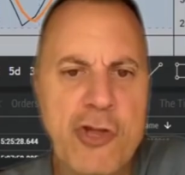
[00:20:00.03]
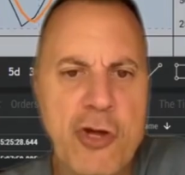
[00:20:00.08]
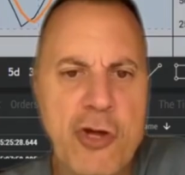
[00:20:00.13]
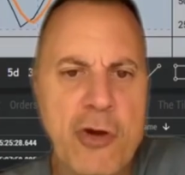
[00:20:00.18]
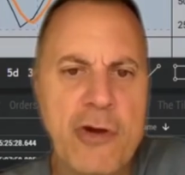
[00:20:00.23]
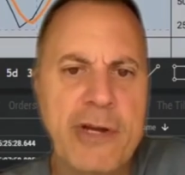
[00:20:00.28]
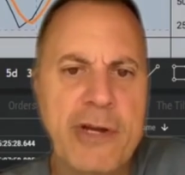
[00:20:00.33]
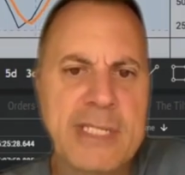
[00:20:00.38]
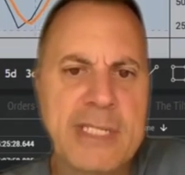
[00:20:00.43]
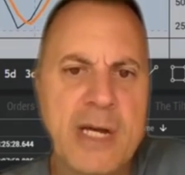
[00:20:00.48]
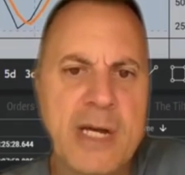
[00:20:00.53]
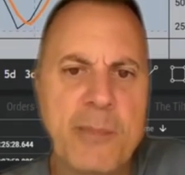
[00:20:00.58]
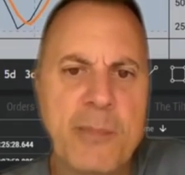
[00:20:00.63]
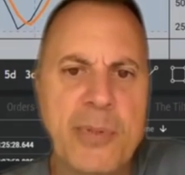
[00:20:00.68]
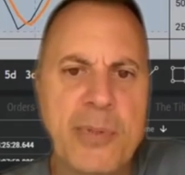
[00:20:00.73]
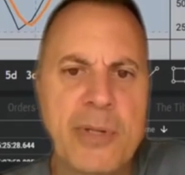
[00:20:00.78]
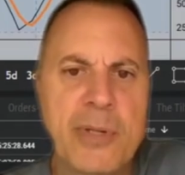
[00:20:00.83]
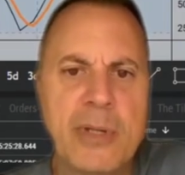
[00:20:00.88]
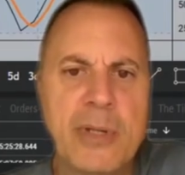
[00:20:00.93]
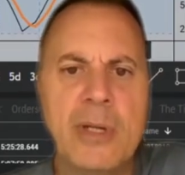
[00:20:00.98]
chart is
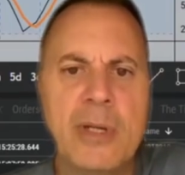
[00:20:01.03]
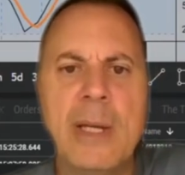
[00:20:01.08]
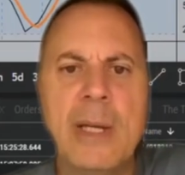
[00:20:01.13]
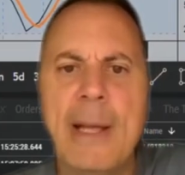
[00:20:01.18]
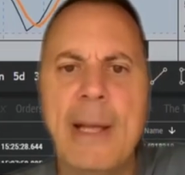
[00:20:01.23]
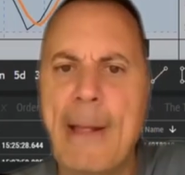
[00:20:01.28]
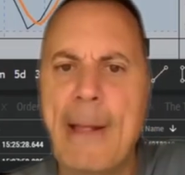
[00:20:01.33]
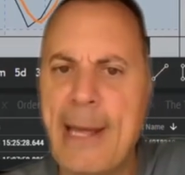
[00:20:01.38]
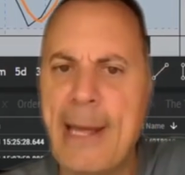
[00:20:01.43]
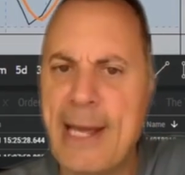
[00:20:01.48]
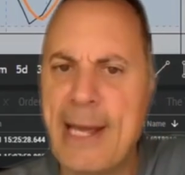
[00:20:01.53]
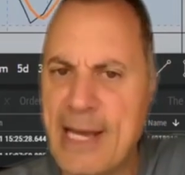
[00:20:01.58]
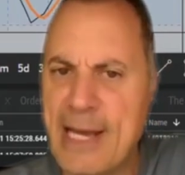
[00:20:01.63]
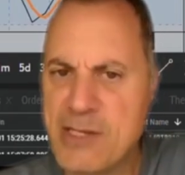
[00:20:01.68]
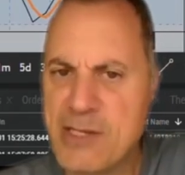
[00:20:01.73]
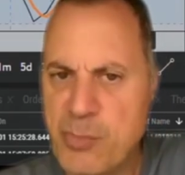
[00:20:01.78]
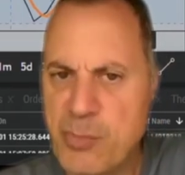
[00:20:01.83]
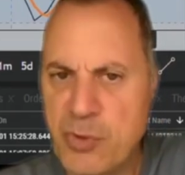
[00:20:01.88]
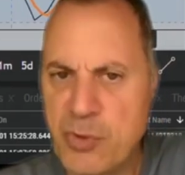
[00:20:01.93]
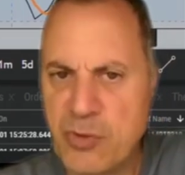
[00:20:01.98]
up. It
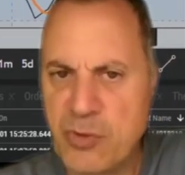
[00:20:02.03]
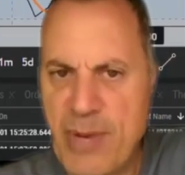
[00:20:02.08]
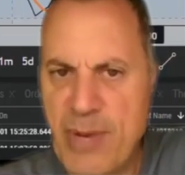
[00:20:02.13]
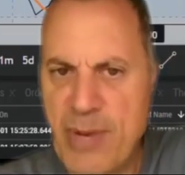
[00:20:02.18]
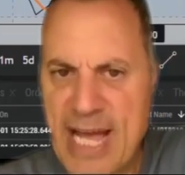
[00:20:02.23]
has pulled